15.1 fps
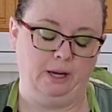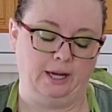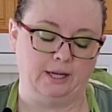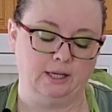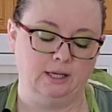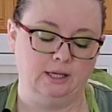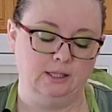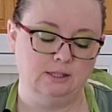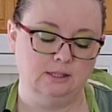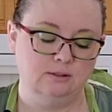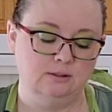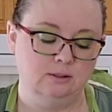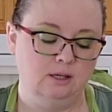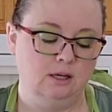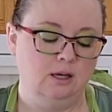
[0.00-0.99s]
packet
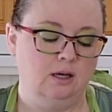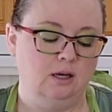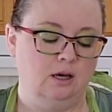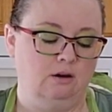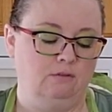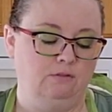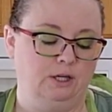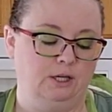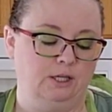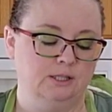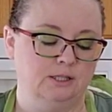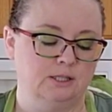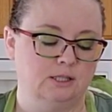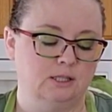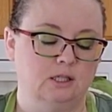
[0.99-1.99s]
of
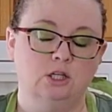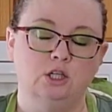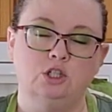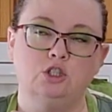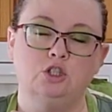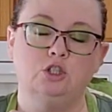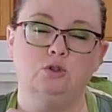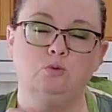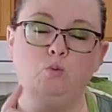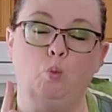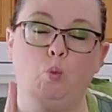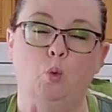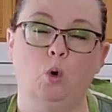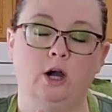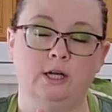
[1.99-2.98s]
yeast,
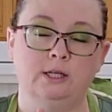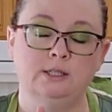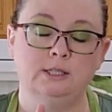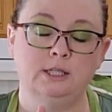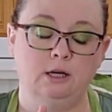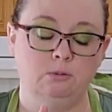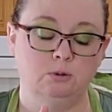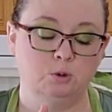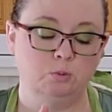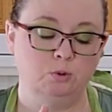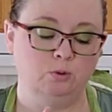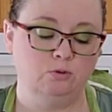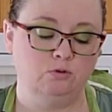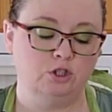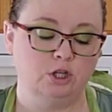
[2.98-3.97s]
1
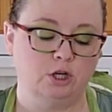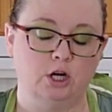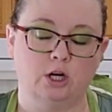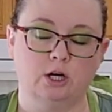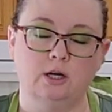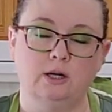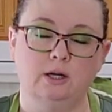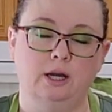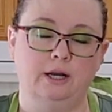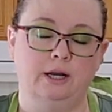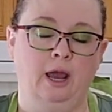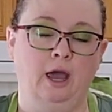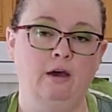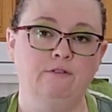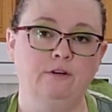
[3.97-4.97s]
tablespoon of sugar, and
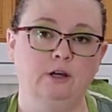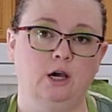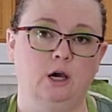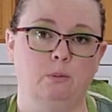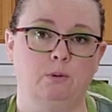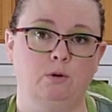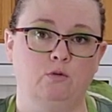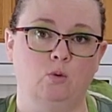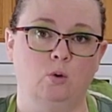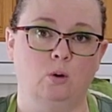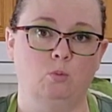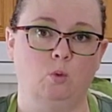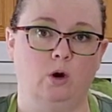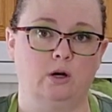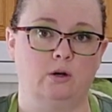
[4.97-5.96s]
half a cup of
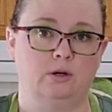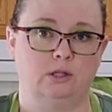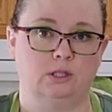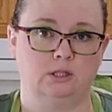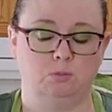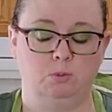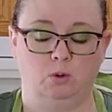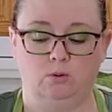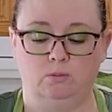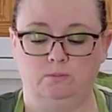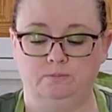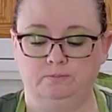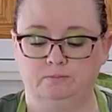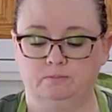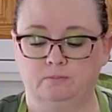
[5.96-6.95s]
warm water in this bowl.
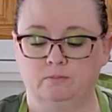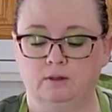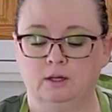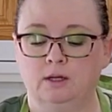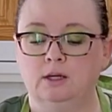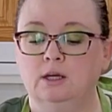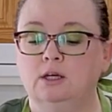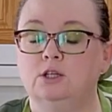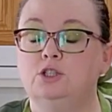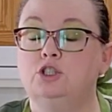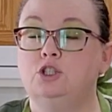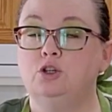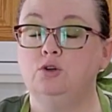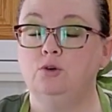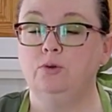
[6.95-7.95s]

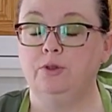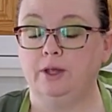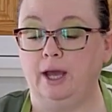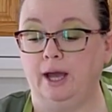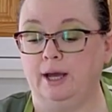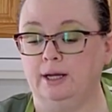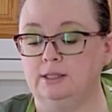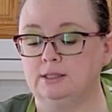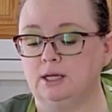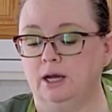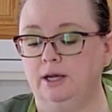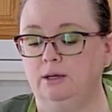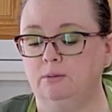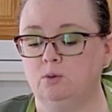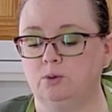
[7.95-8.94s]
To that,
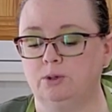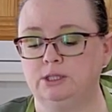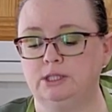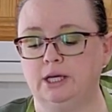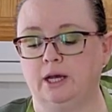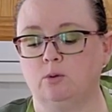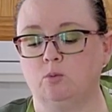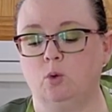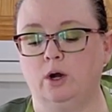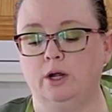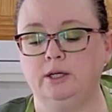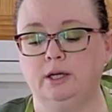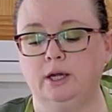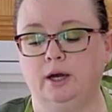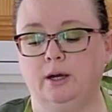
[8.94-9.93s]
I am going to add
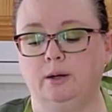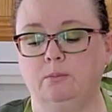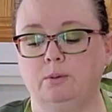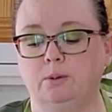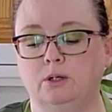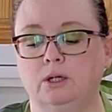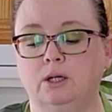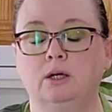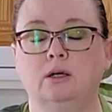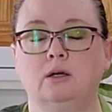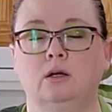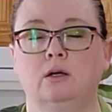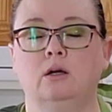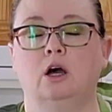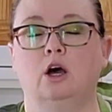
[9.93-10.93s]
1 cup
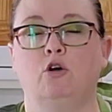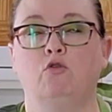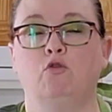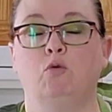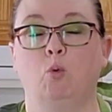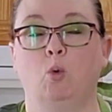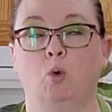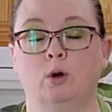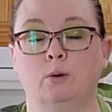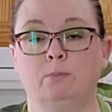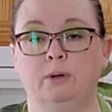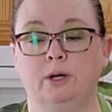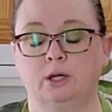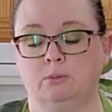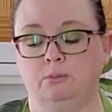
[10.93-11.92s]
of
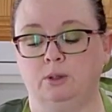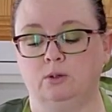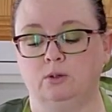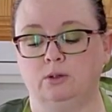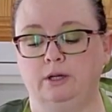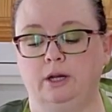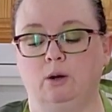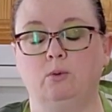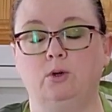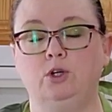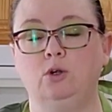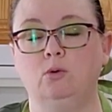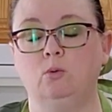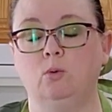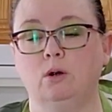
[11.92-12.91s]
warm buttermilk. Now,
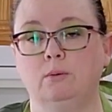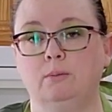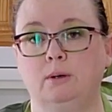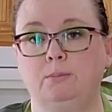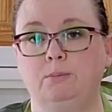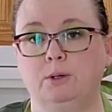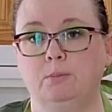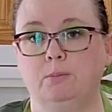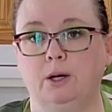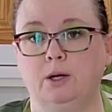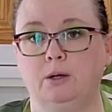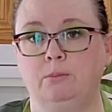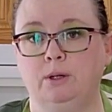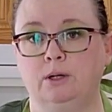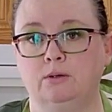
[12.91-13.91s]
when you warm up your
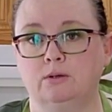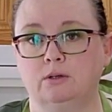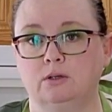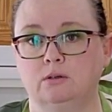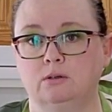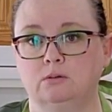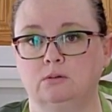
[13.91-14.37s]
buttermilk,